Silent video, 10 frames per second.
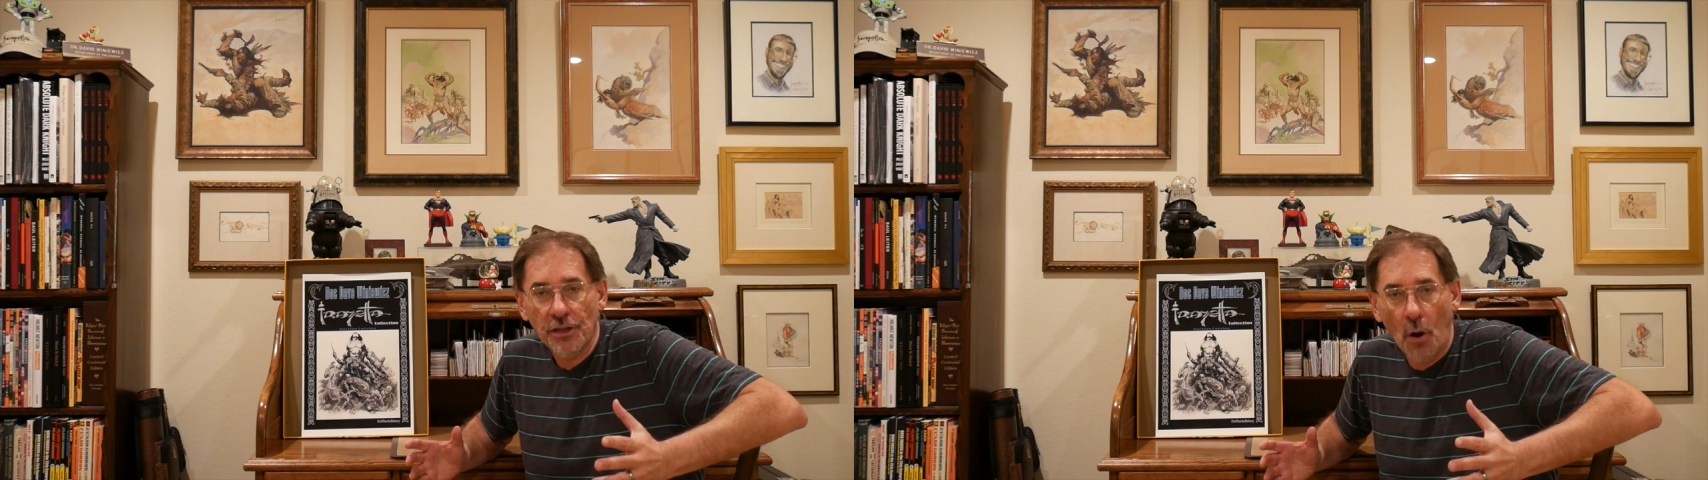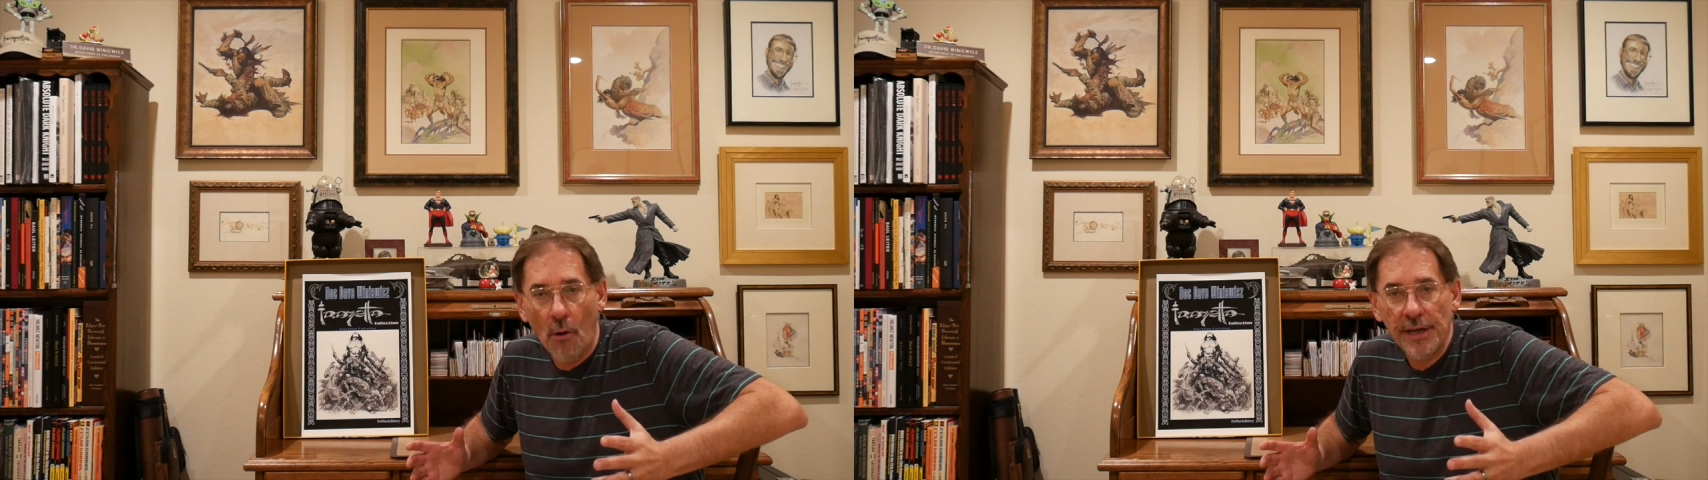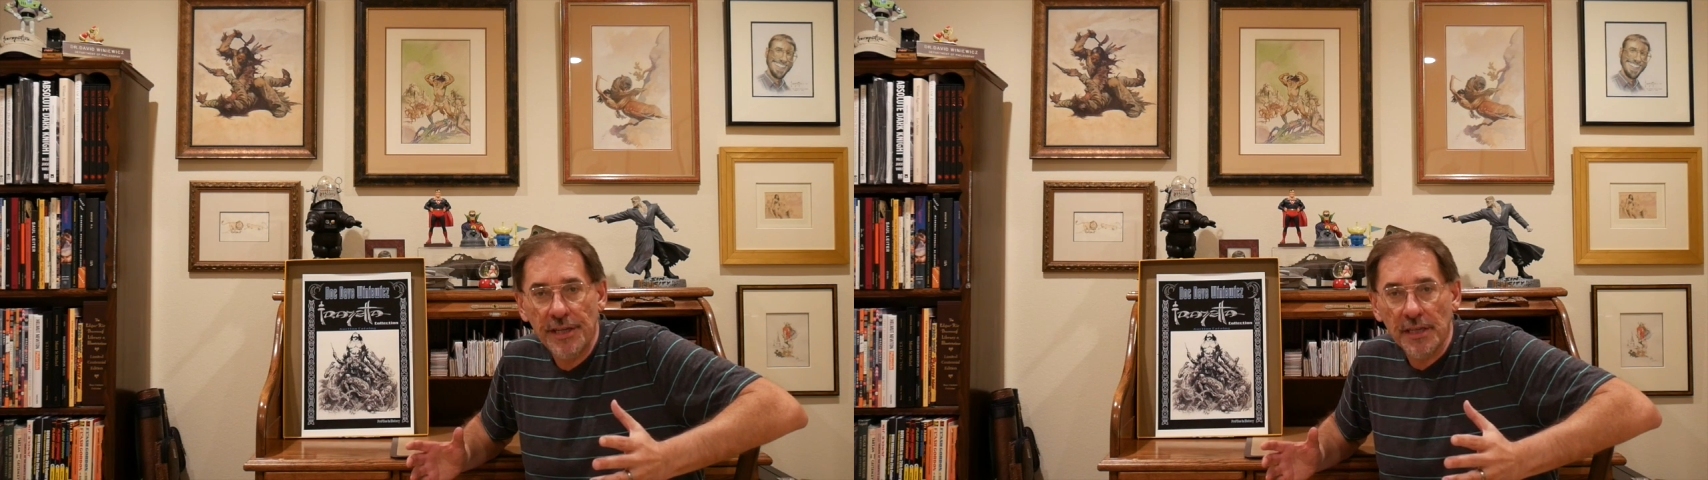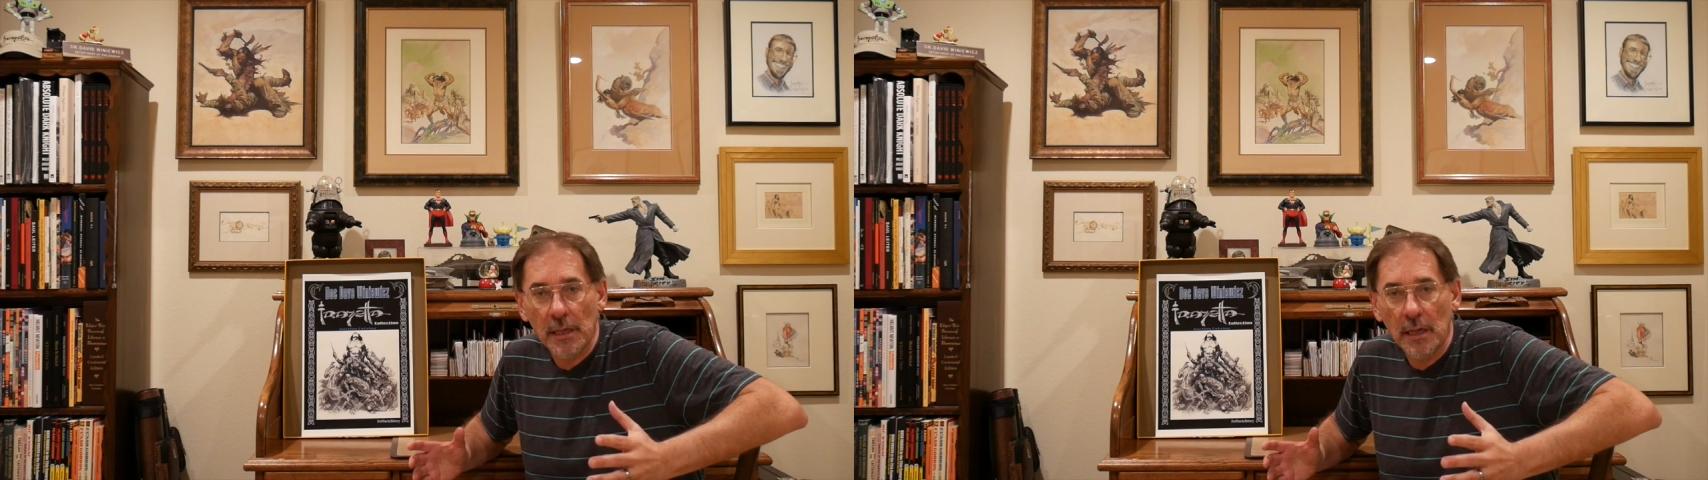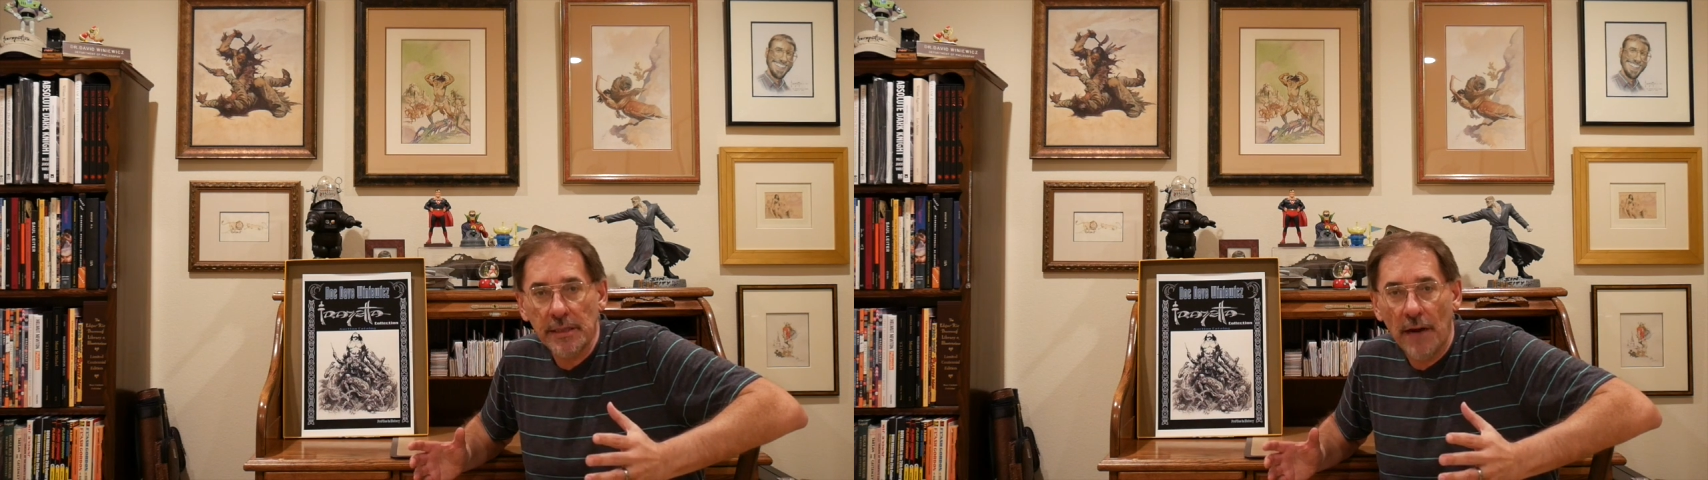stories is
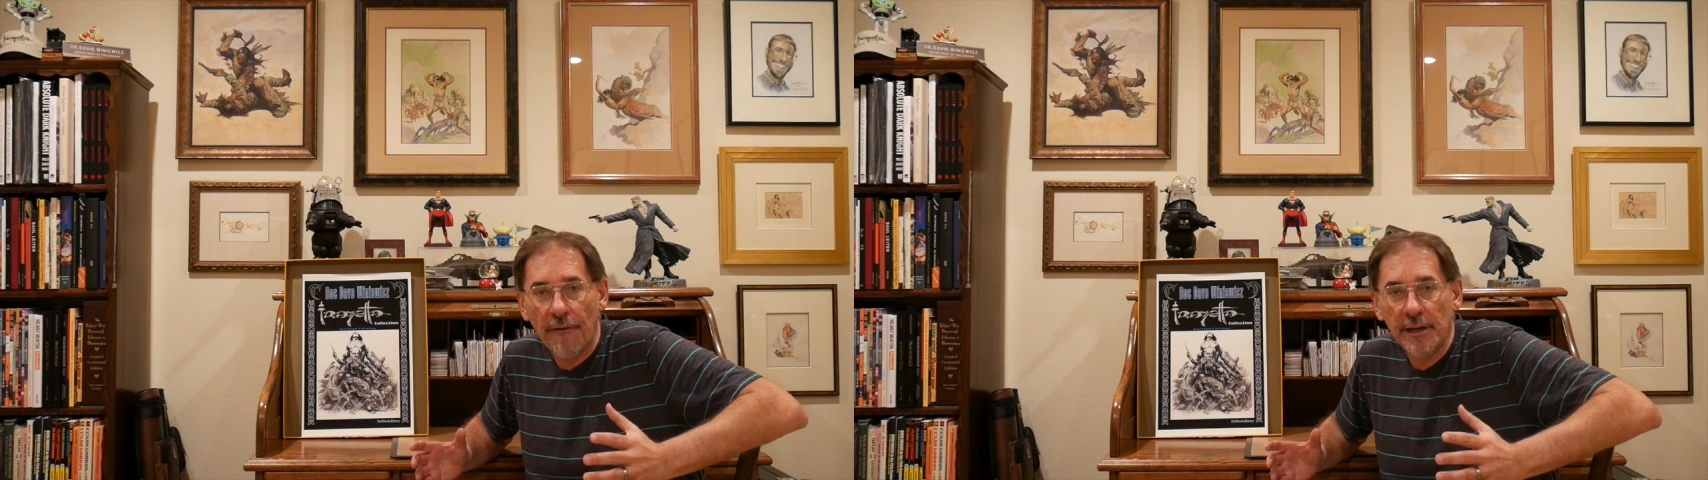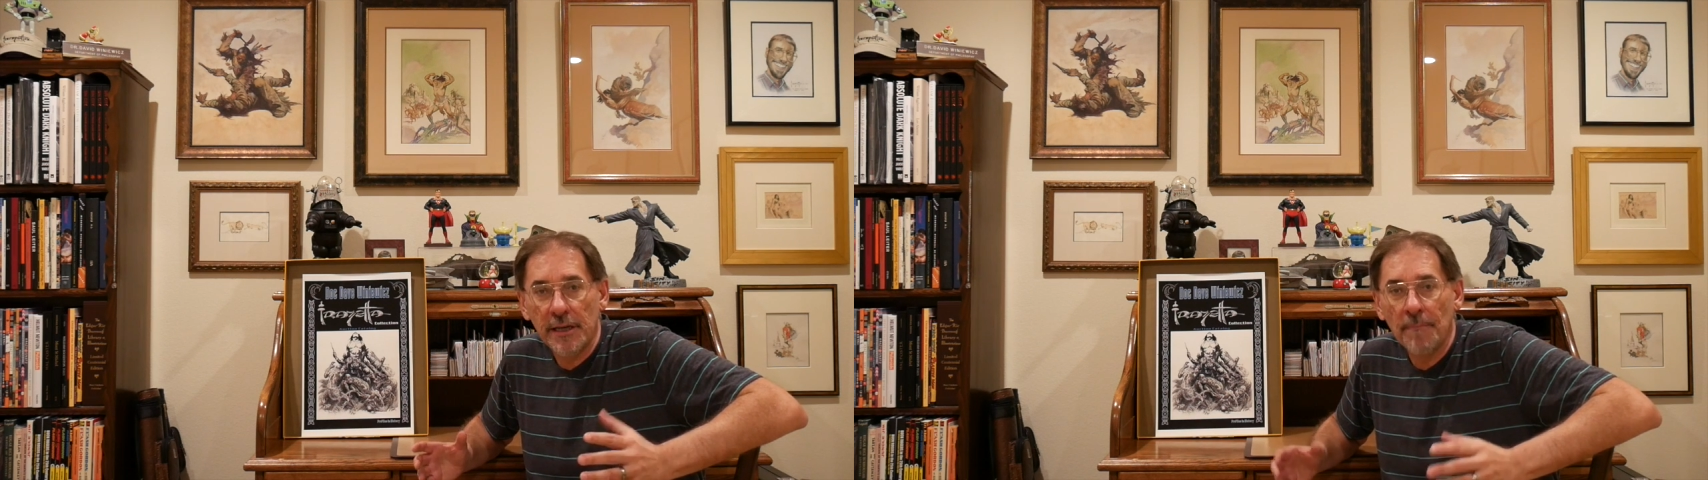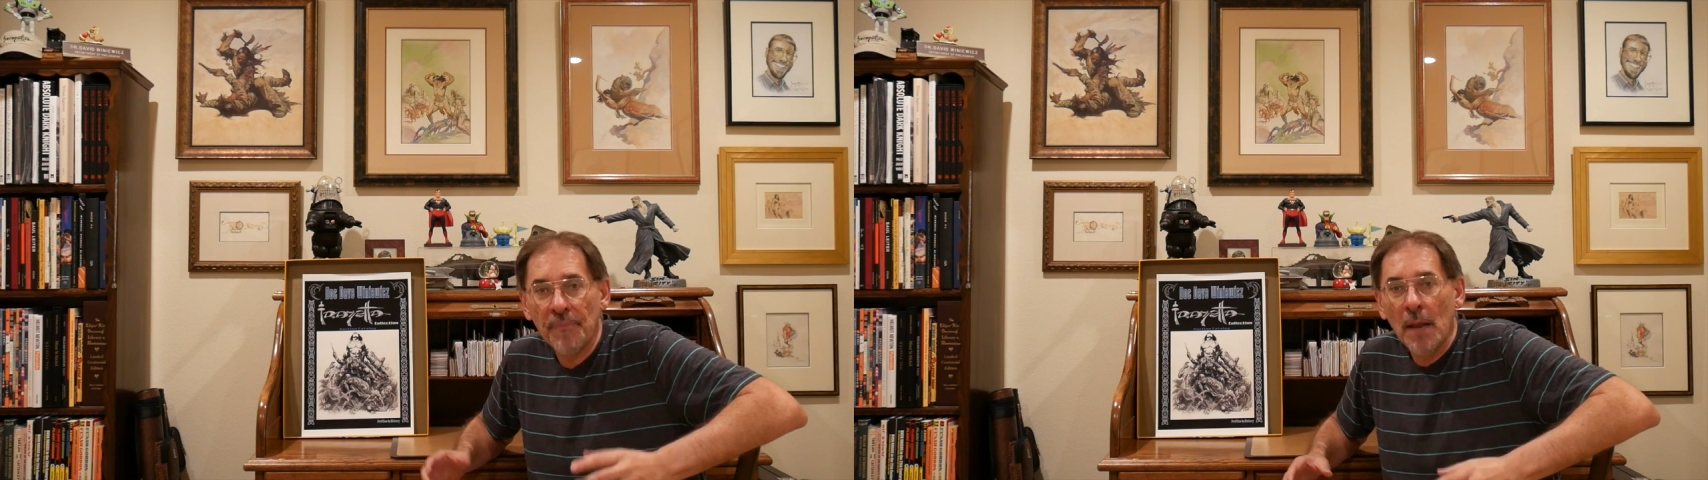a little different,